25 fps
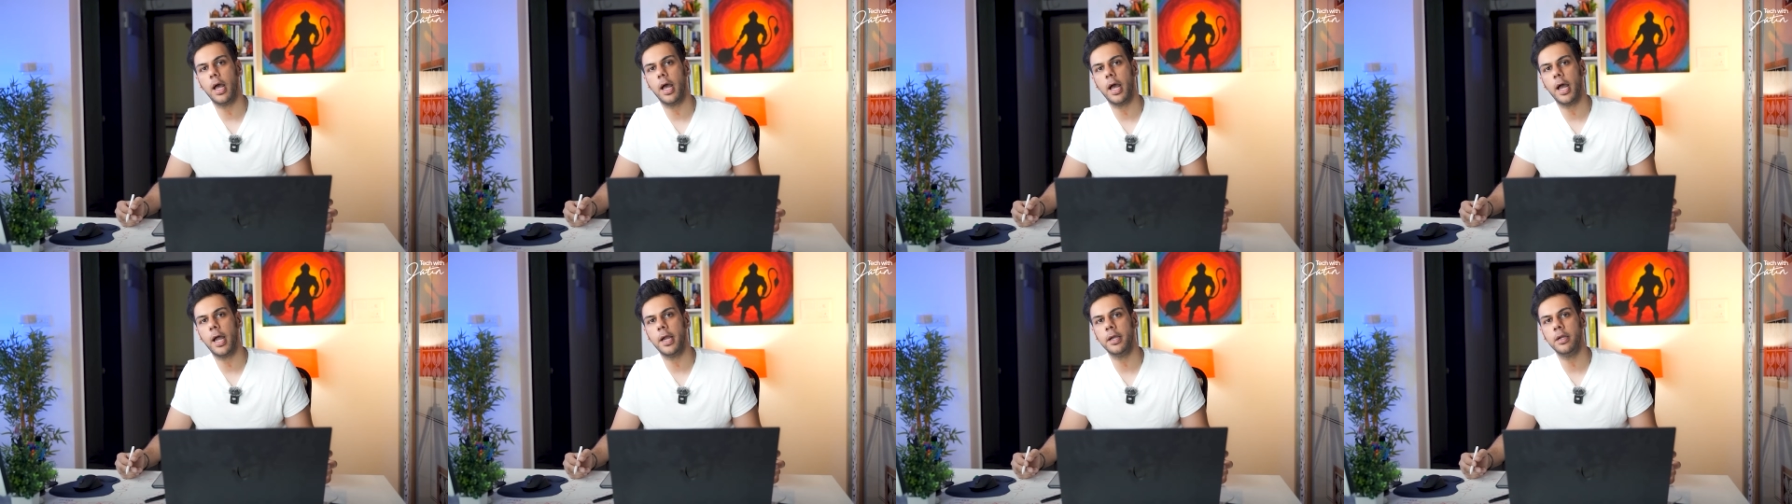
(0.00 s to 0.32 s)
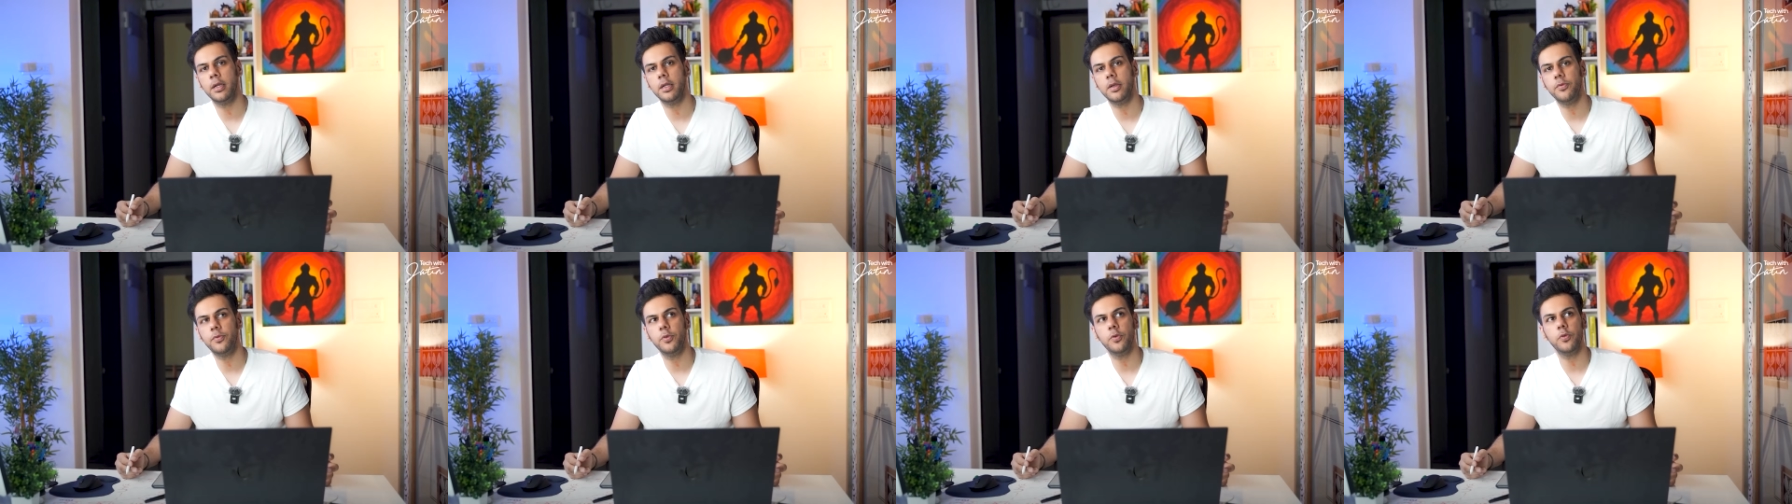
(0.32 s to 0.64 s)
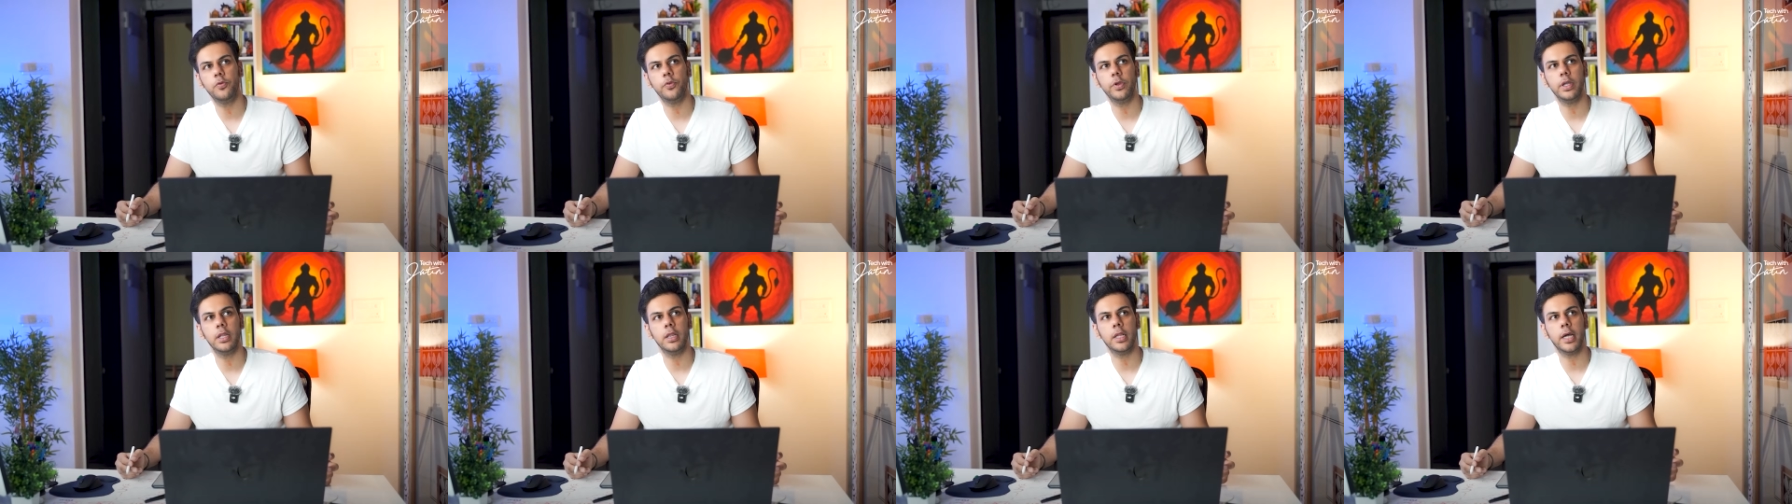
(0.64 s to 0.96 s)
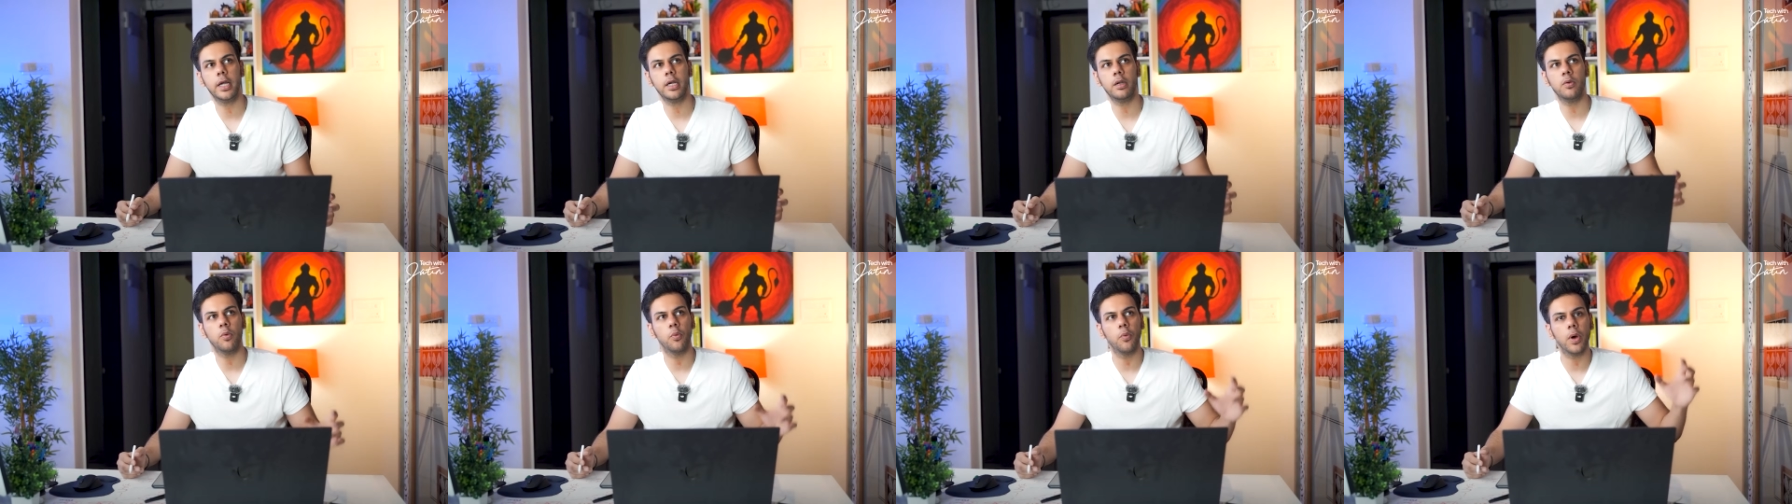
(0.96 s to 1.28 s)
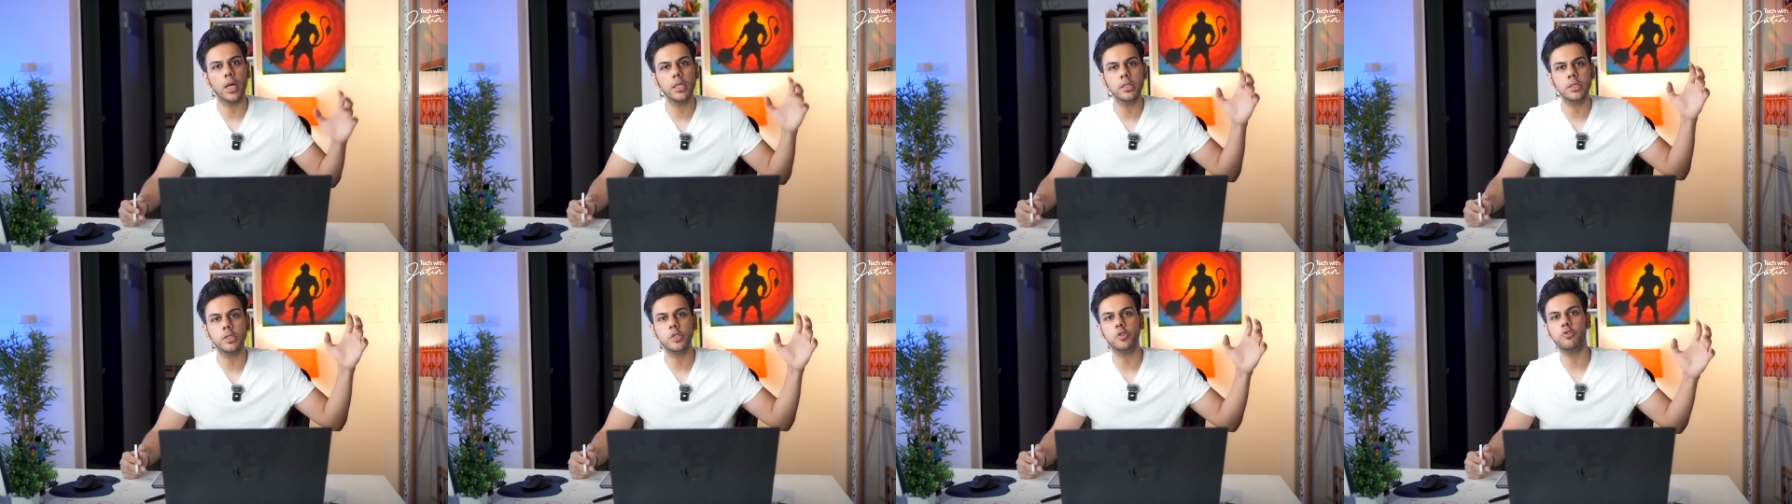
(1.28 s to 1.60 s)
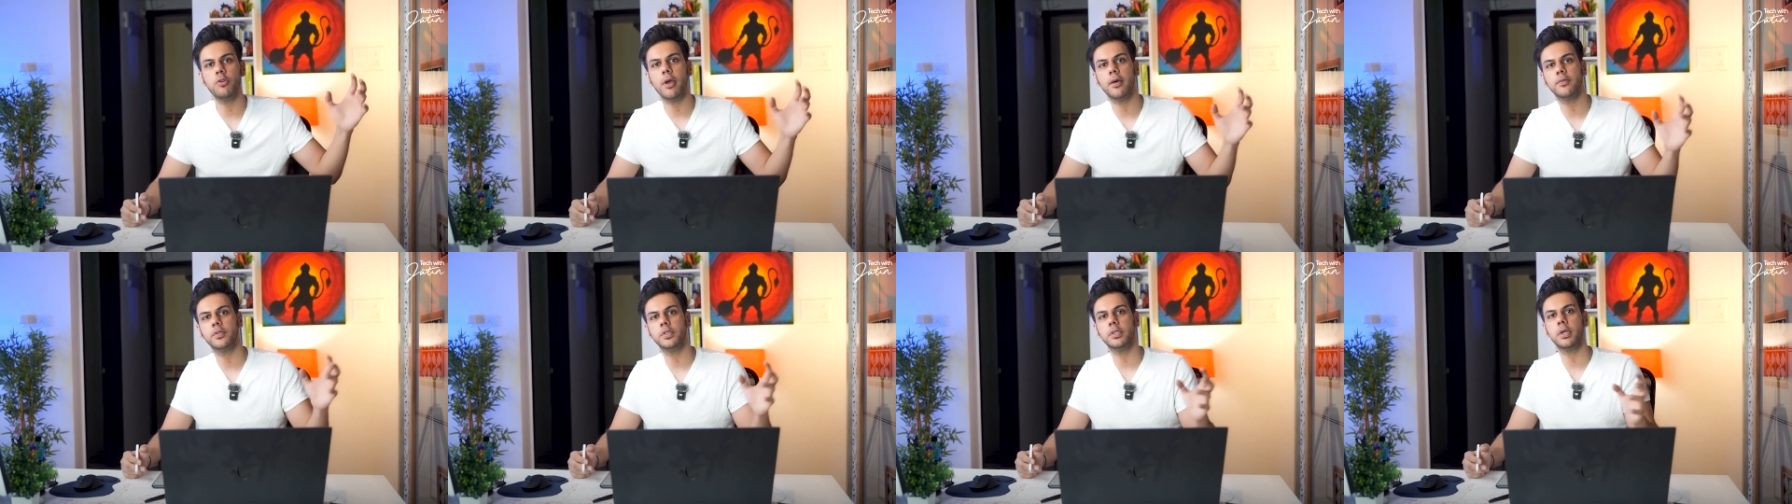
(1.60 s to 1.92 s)
and if you feel that once
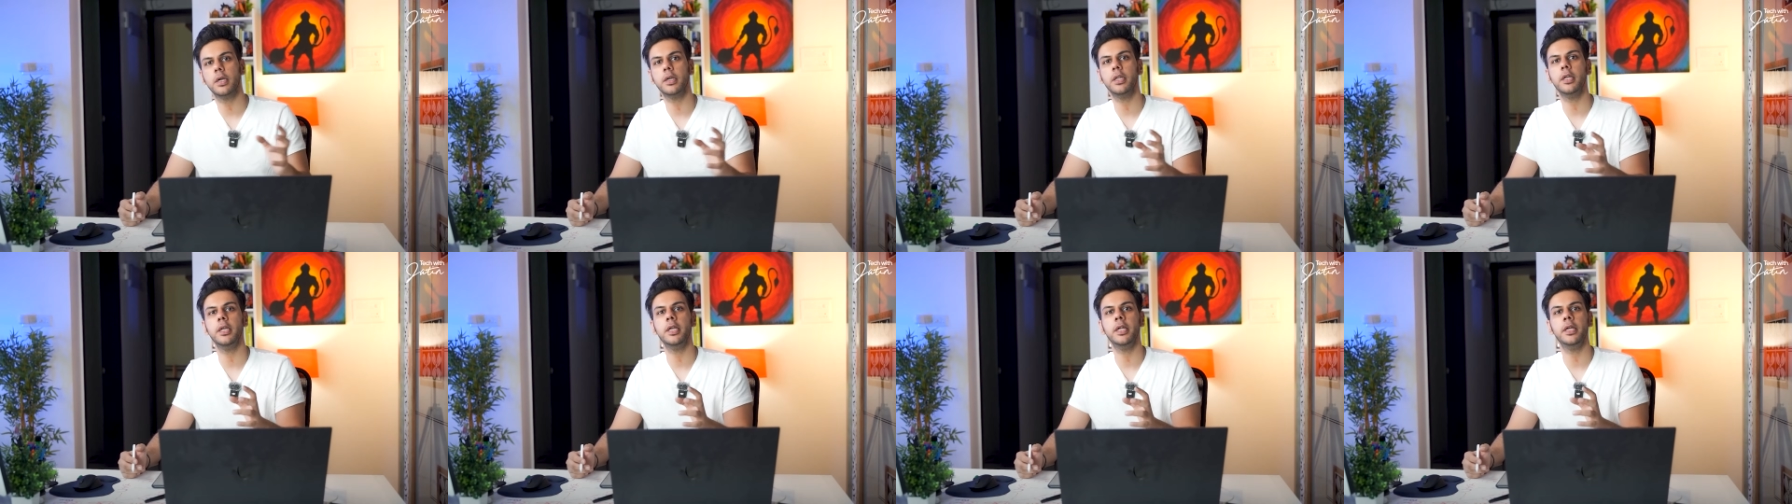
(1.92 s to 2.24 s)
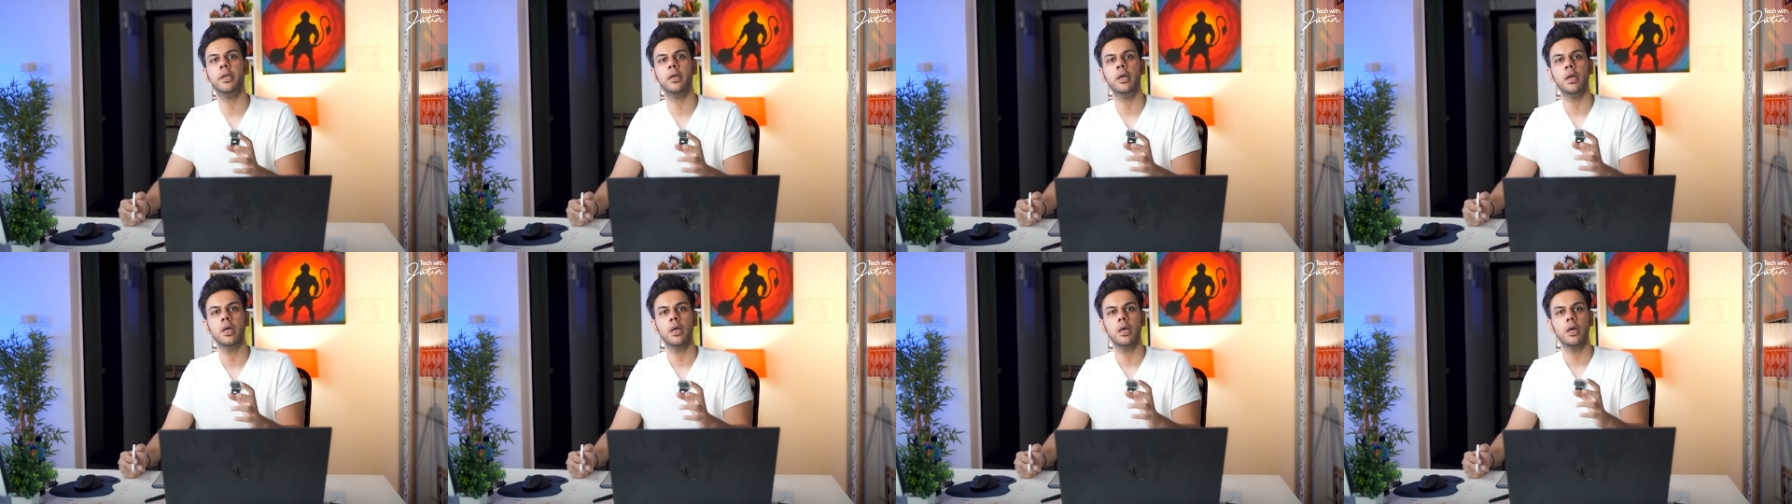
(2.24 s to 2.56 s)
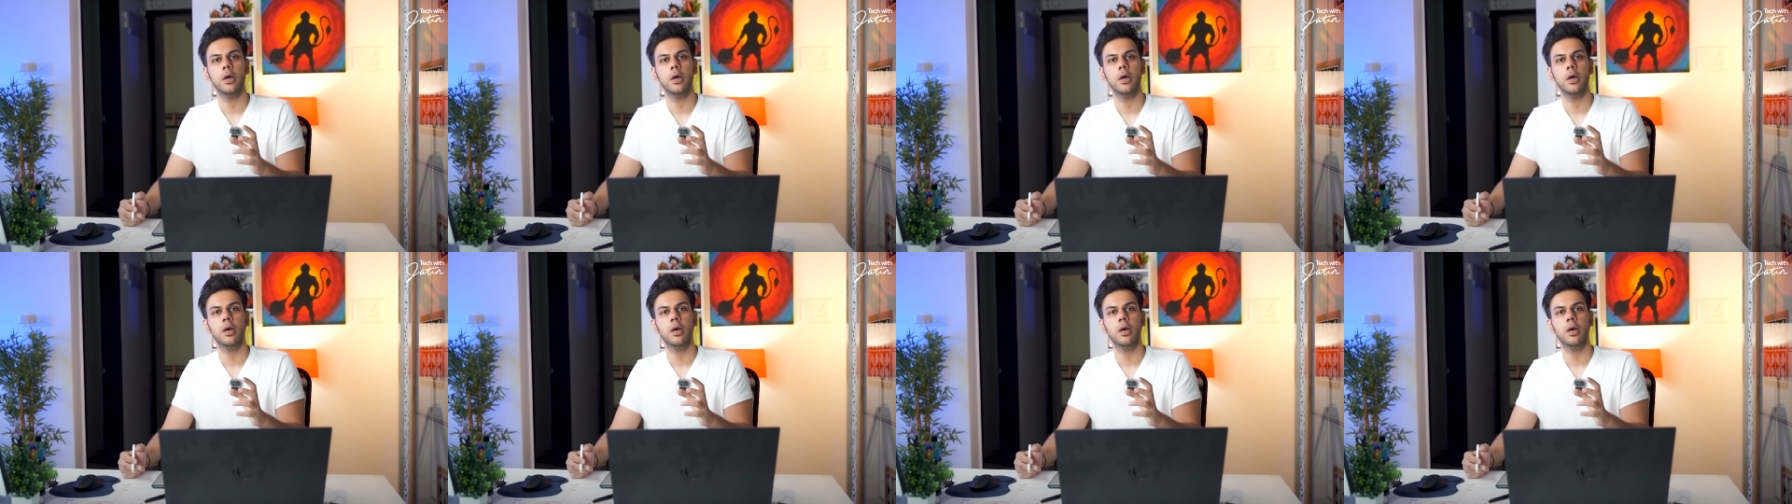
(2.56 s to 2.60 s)
you have studied